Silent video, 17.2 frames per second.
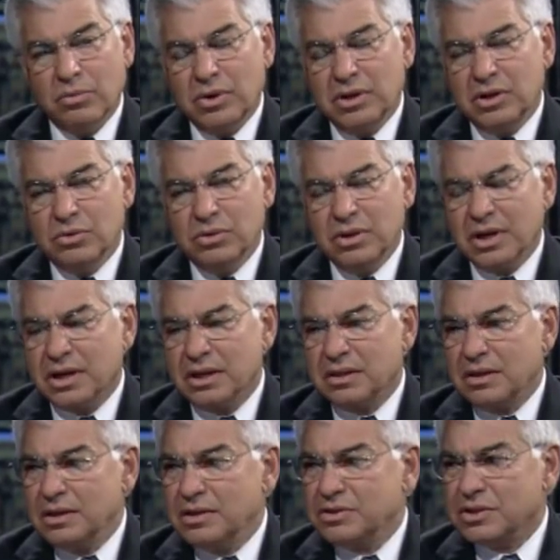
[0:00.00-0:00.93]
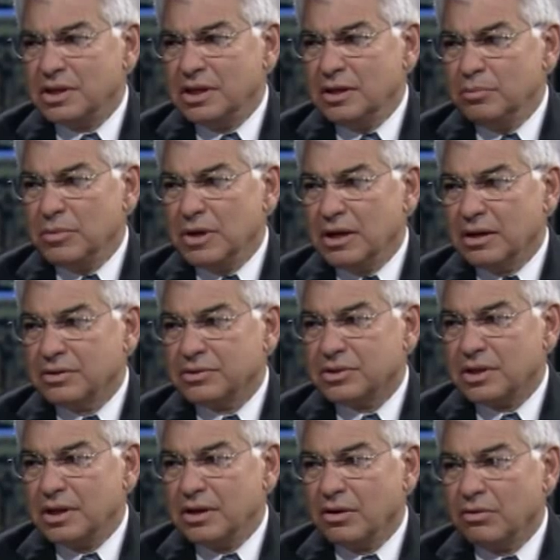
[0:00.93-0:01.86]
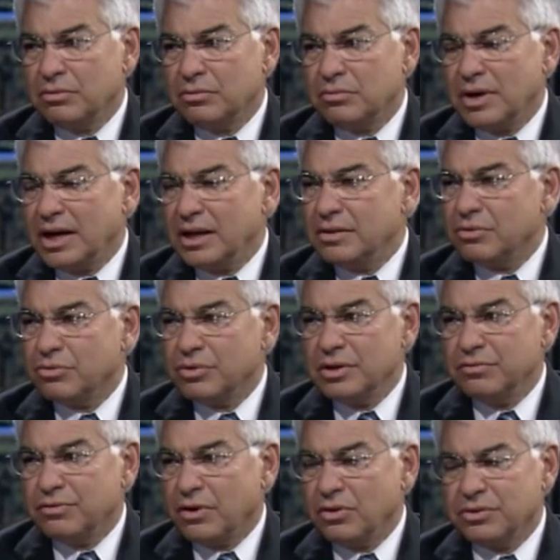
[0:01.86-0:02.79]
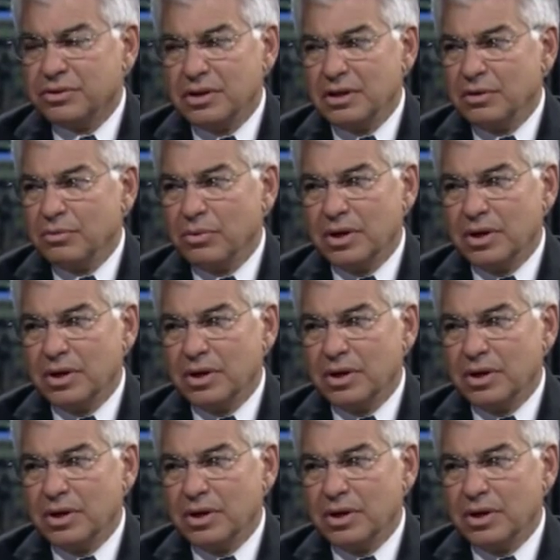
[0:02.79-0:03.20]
when you look at these emails, they are rather revolting,